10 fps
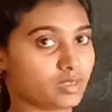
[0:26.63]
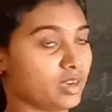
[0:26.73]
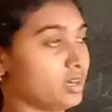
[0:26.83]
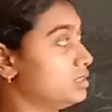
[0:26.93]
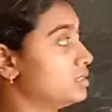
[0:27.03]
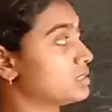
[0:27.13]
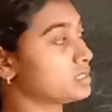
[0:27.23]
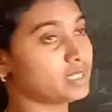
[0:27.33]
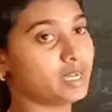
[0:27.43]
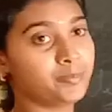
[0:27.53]
Yeah, this
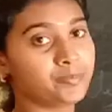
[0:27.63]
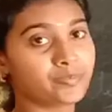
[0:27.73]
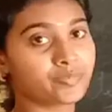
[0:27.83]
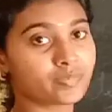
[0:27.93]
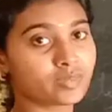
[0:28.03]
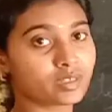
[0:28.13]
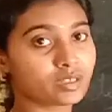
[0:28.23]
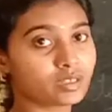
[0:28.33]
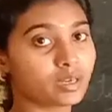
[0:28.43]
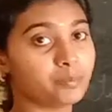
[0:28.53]
is a
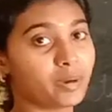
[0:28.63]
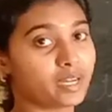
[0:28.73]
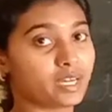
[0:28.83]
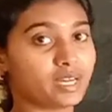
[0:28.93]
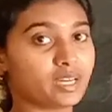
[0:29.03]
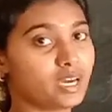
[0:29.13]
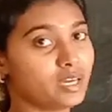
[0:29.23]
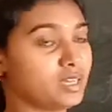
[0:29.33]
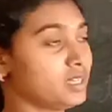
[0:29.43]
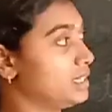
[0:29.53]

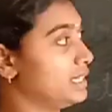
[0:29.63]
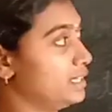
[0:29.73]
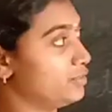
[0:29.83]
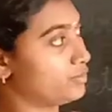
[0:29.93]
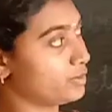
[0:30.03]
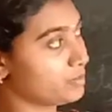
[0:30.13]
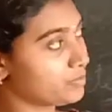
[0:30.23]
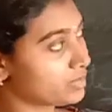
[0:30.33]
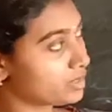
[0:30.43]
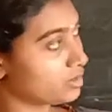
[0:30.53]
banana leaf.
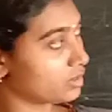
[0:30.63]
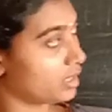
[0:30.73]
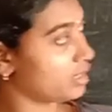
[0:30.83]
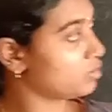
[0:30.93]
Okay,